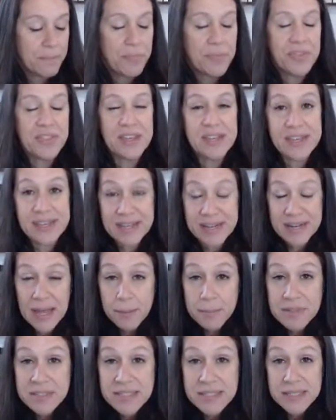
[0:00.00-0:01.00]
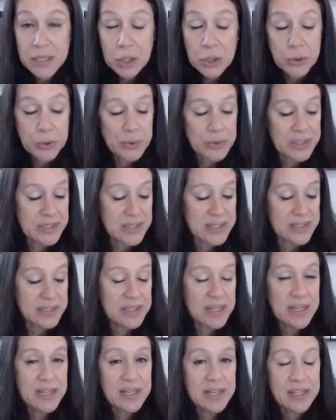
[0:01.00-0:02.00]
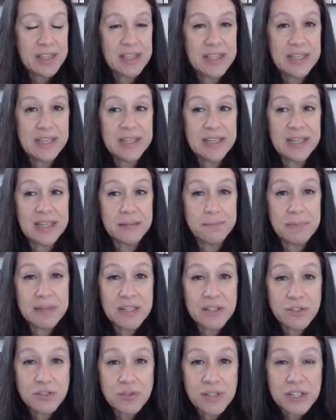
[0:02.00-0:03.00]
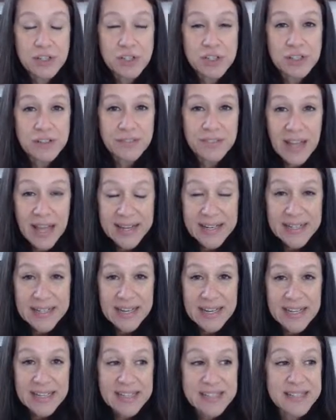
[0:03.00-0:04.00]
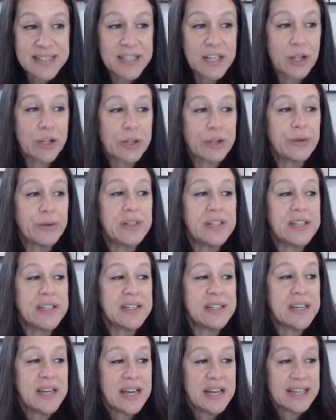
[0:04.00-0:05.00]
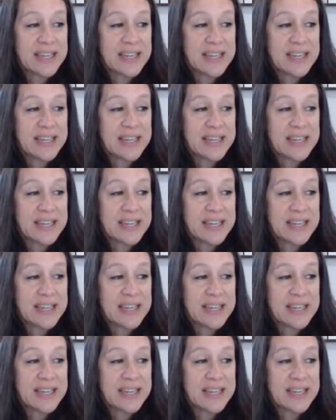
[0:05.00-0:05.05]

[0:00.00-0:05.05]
the E&M is included, the administration of lidocaine is included,